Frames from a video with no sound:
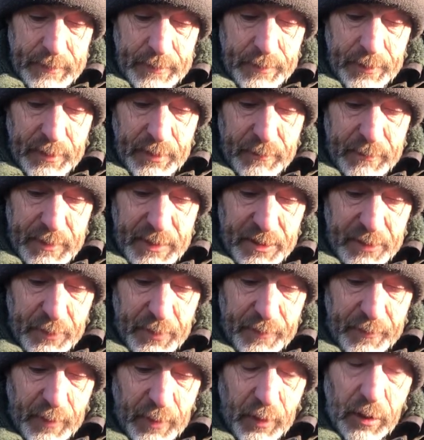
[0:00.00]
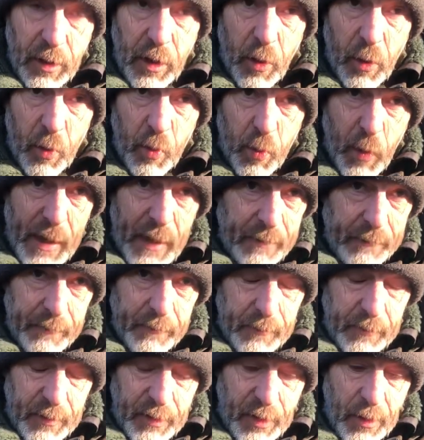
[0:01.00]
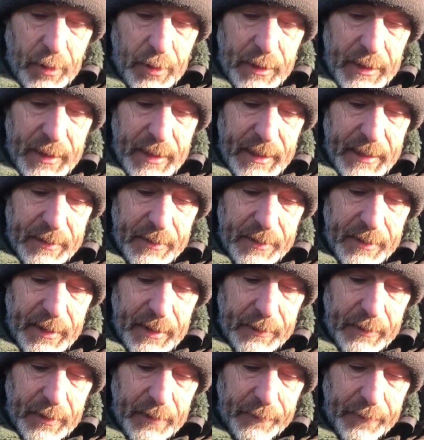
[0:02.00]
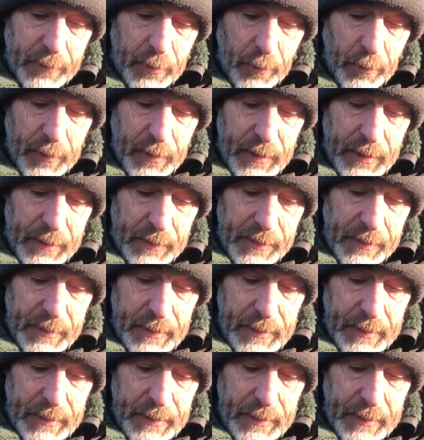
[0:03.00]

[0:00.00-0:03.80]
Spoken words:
You can imagine when you've got cold, wet and tired hands how difficult that is,